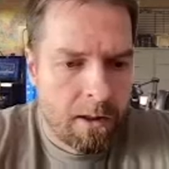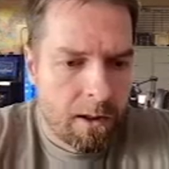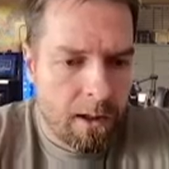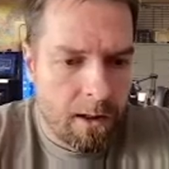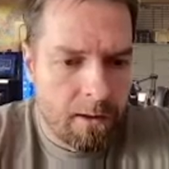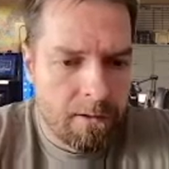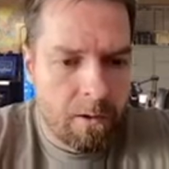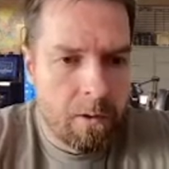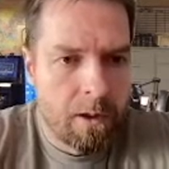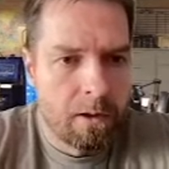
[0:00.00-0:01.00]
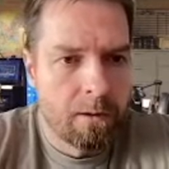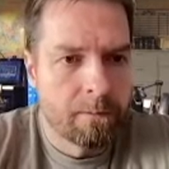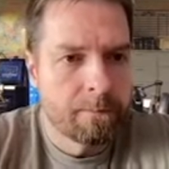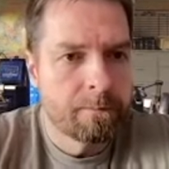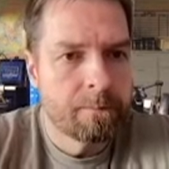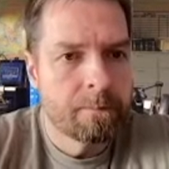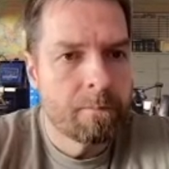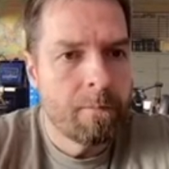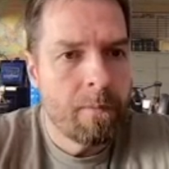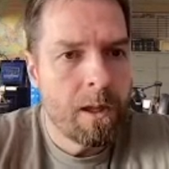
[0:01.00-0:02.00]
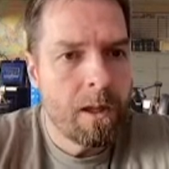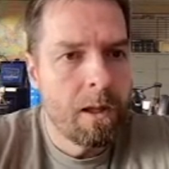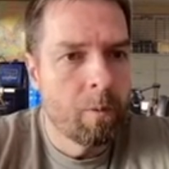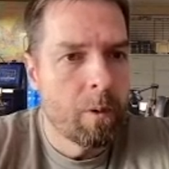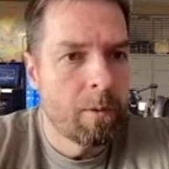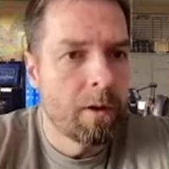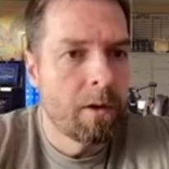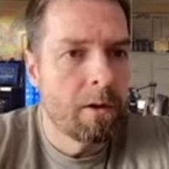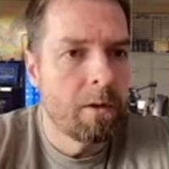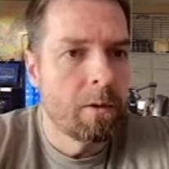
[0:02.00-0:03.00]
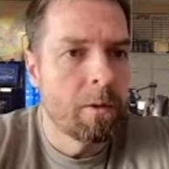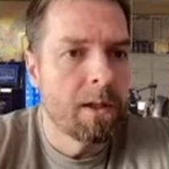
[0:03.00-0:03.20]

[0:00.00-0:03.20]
Okay, let's go here. And what we're going to do